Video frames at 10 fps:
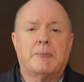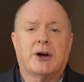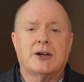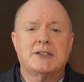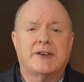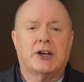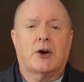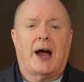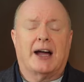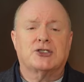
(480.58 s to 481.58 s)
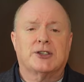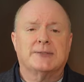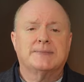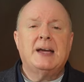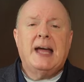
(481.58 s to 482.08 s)
periods of interaction.
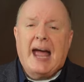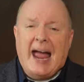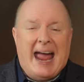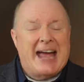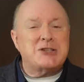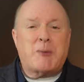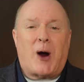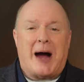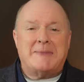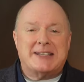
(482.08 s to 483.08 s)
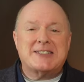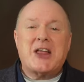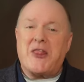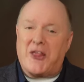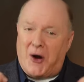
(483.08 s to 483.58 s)
As promised,
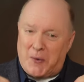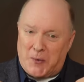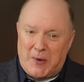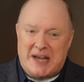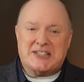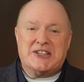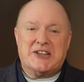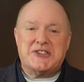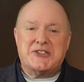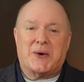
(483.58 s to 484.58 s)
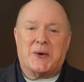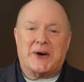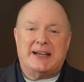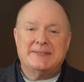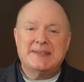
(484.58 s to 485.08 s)
the rest of the
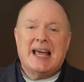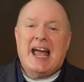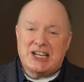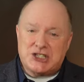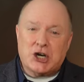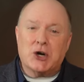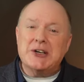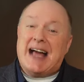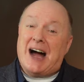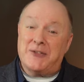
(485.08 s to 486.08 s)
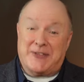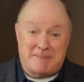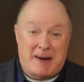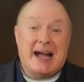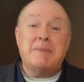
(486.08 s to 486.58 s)
story. It turned out that
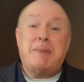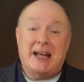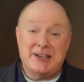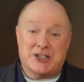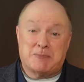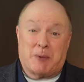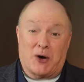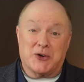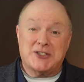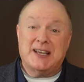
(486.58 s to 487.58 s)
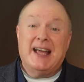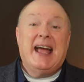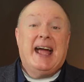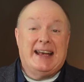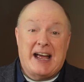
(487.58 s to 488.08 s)
my appendix burst,
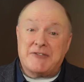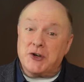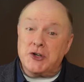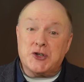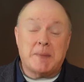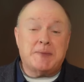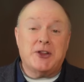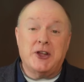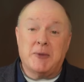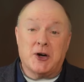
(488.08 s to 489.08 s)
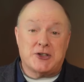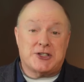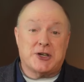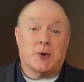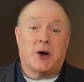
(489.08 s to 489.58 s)
and after a trip to the
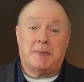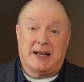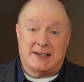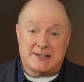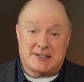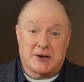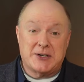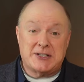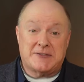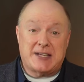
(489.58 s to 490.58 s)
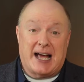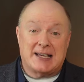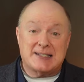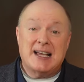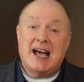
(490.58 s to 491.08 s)
emergency room and a series of
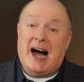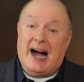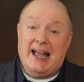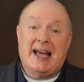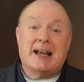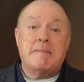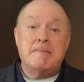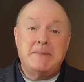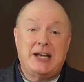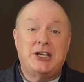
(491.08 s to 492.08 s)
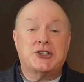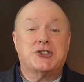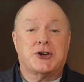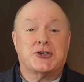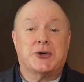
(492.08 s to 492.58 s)
tests, I had immediate
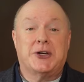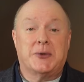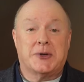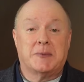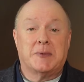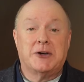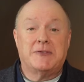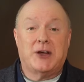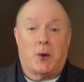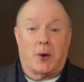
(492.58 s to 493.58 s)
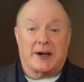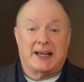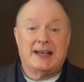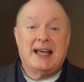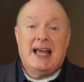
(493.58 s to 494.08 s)
surgery to remove the
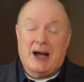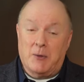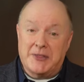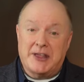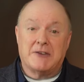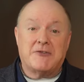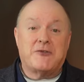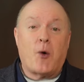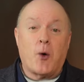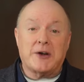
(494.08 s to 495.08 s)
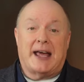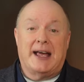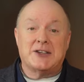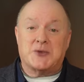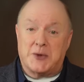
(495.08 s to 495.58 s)
organ, and within 4
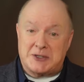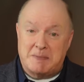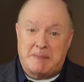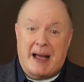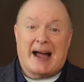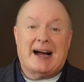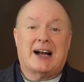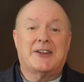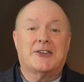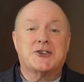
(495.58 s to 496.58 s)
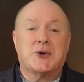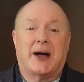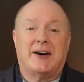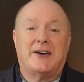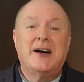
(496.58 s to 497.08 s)
days was back out on the
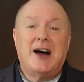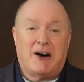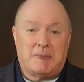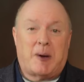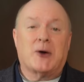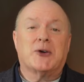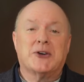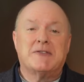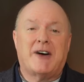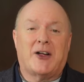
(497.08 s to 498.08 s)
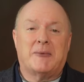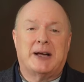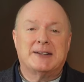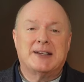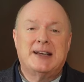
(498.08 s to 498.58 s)
trail of partner
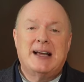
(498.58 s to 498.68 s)
development.